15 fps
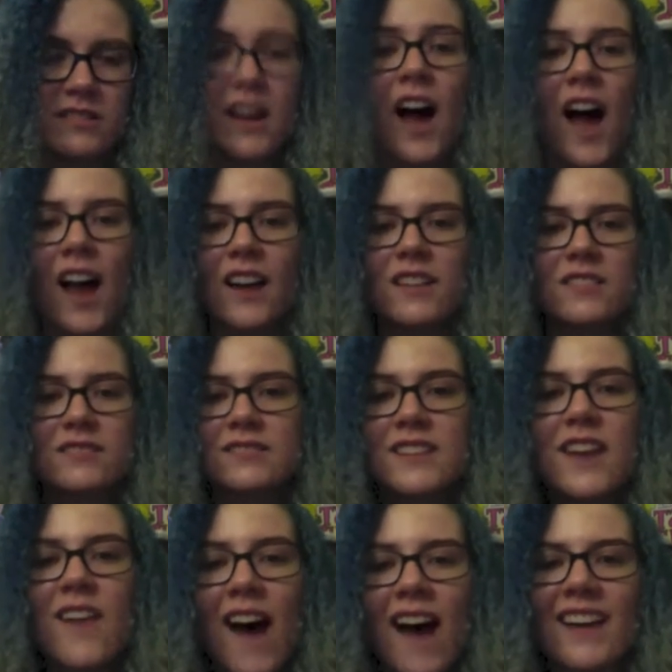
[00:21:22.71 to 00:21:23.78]
don't
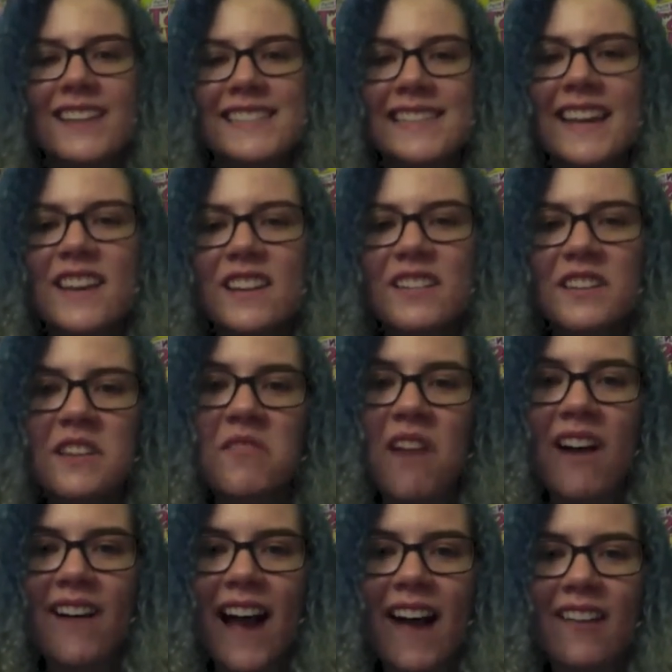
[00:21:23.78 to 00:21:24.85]
know how to say your
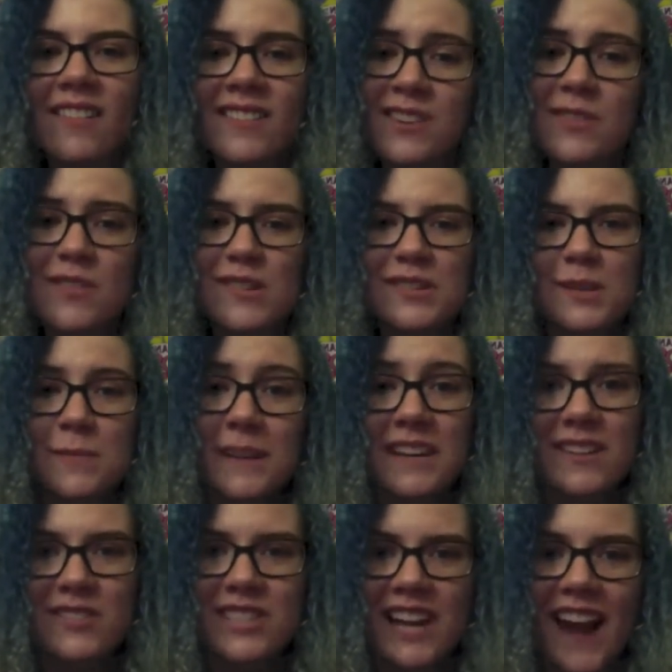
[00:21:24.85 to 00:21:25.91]
URL. You used to be
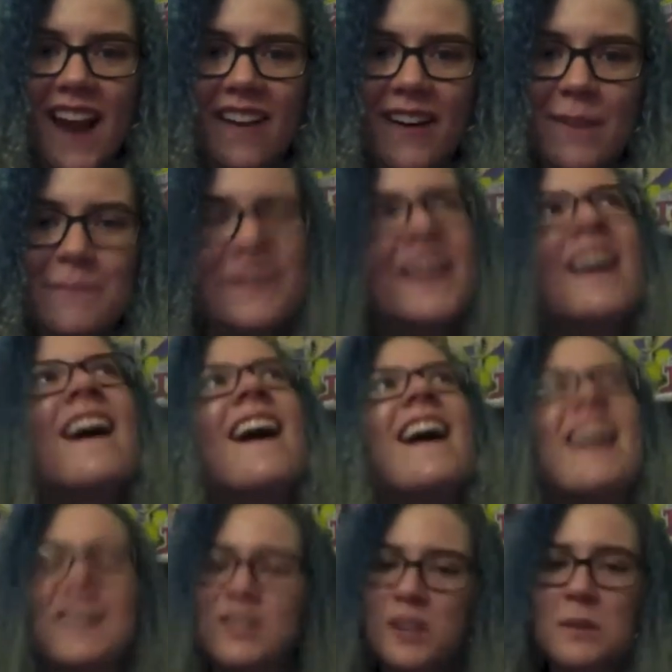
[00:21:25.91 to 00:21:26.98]
Yuchi Harem.
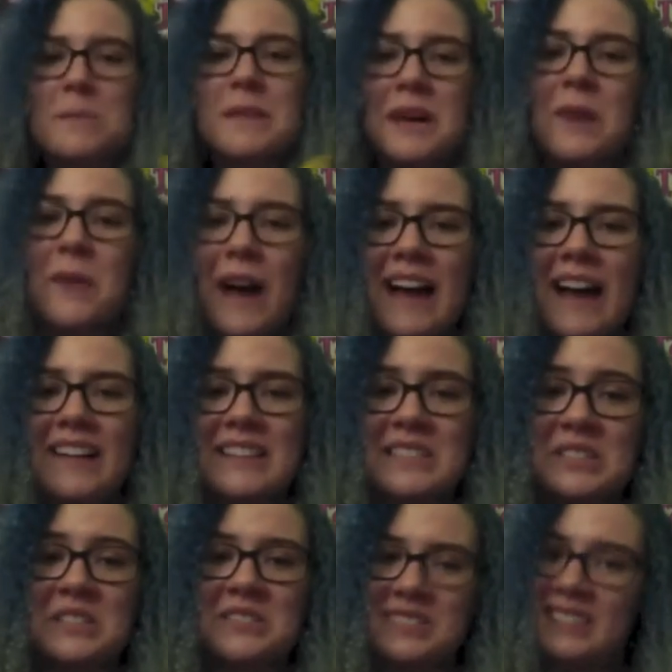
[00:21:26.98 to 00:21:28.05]
It took me a while
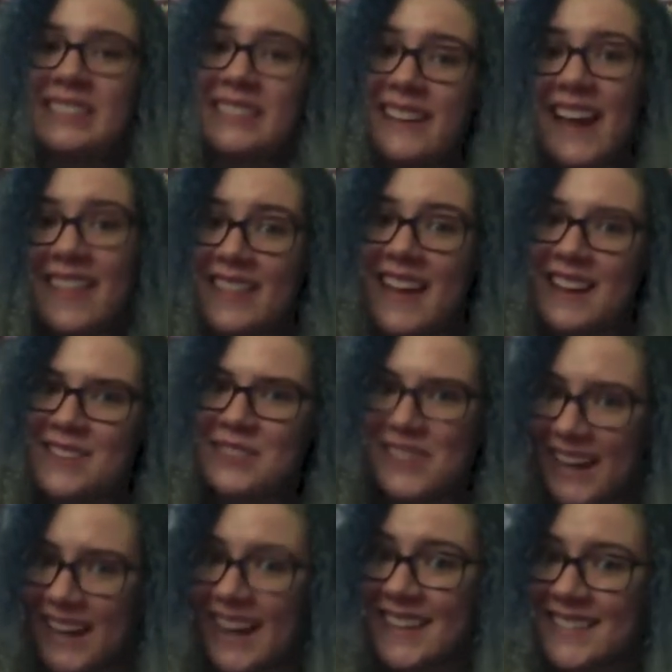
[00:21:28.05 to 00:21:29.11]
to get that you
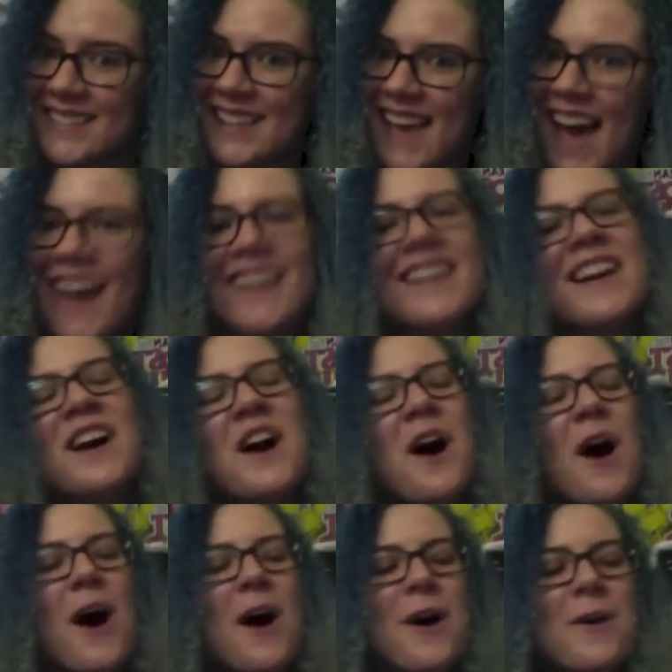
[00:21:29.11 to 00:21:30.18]
changed that.
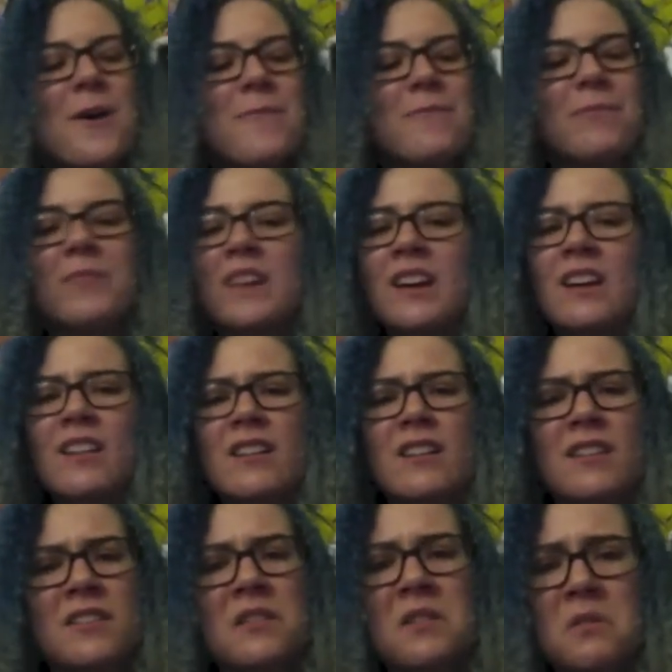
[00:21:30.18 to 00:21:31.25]

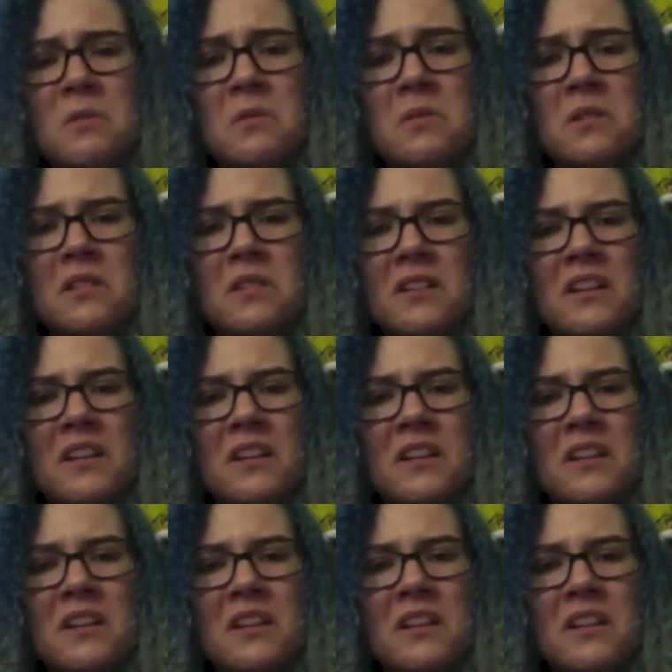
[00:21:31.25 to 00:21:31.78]
You're cool.